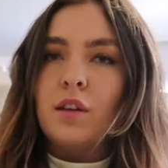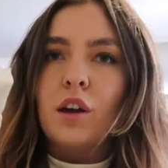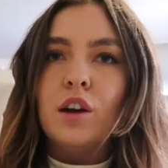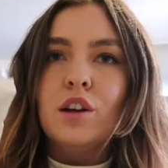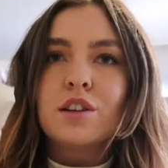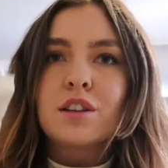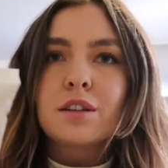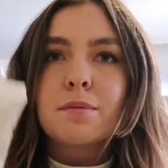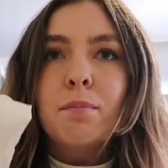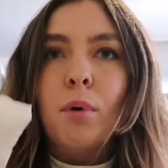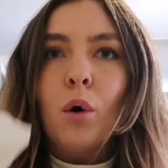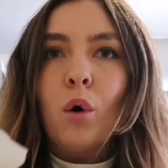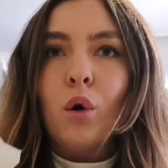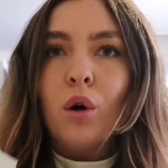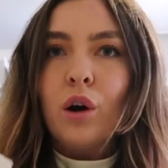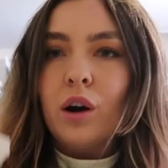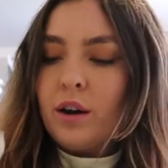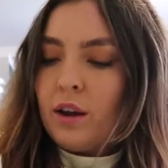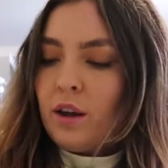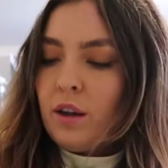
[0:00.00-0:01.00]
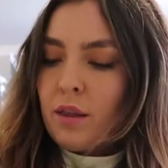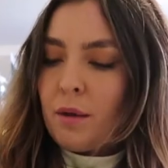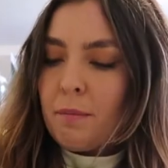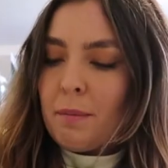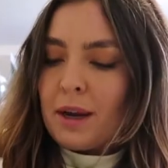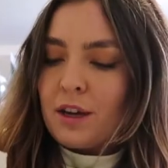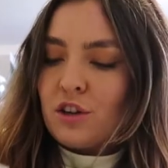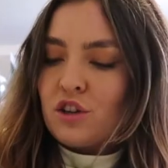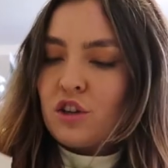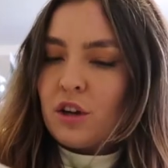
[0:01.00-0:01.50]
So you just pour the
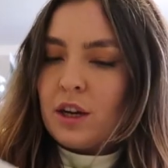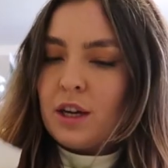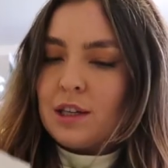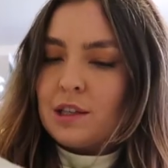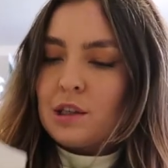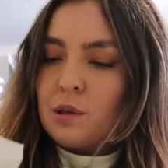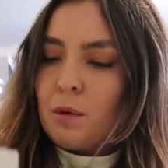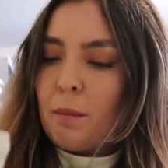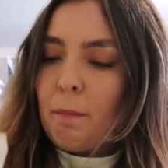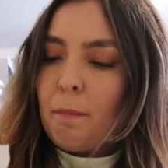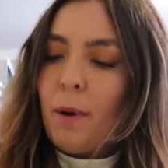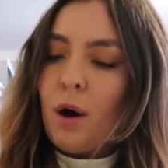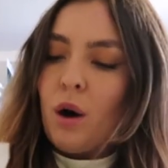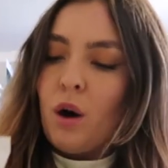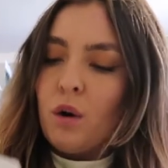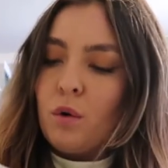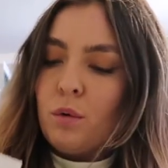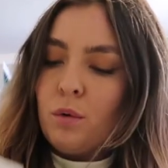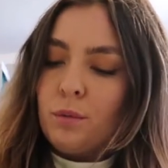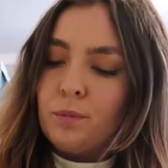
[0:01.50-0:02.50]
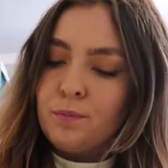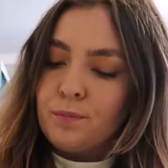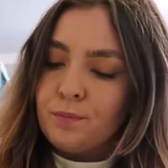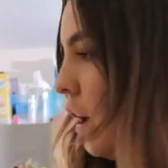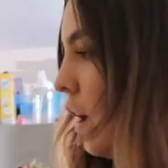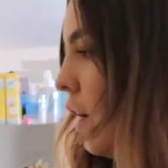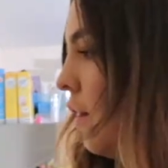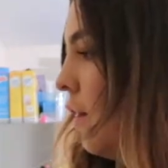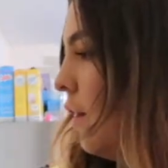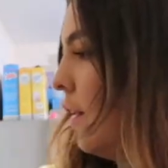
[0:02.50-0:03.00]
mixture into a bowl.
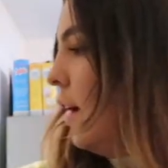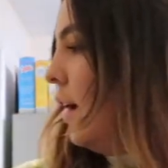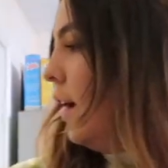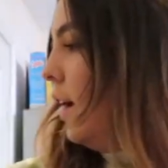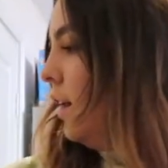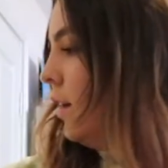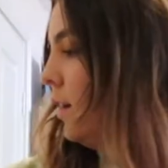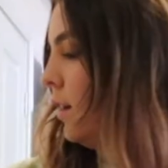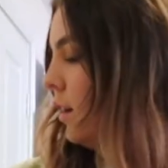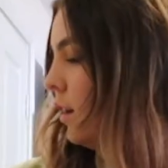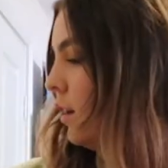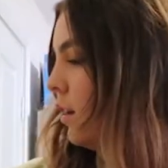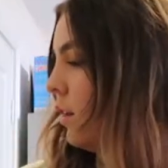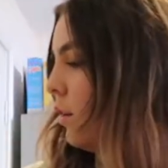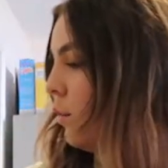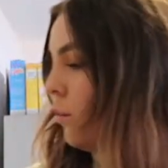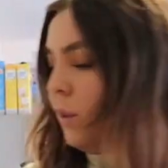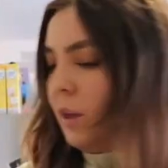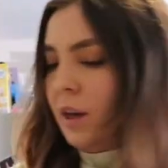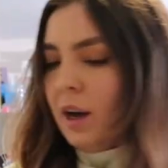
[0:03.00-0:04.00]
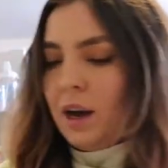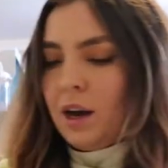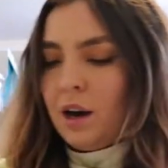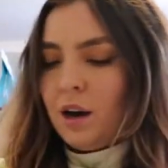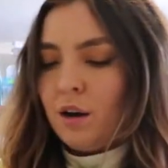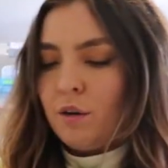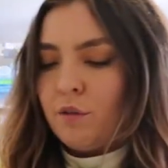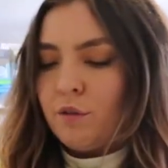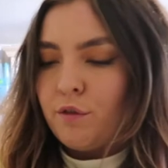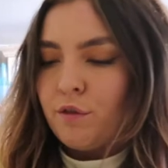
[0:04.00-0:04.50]
And then we
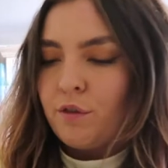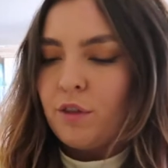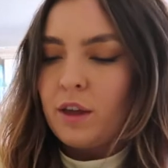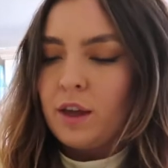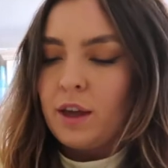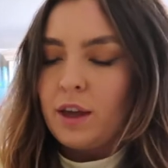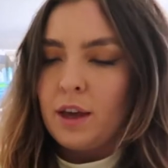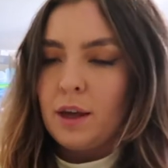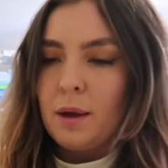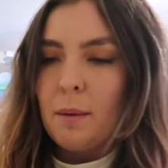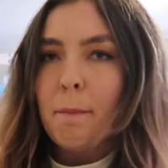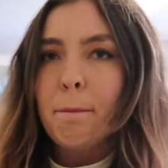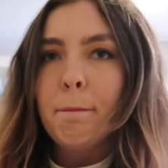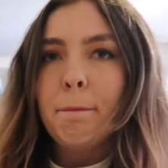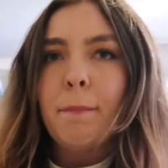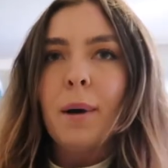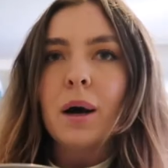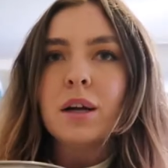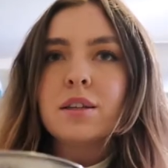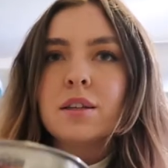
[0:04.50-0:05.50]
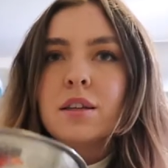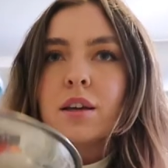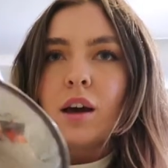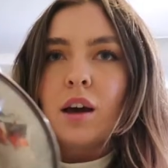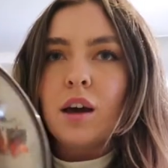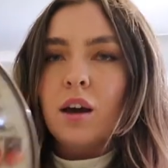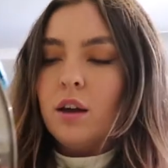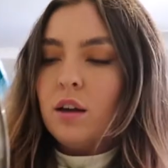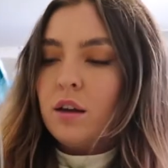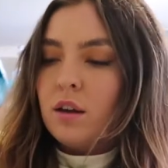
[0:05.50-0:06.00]
have the
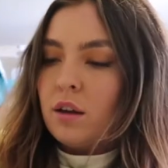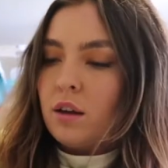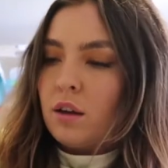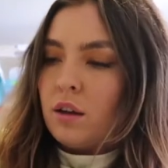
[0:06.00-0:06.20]
butter.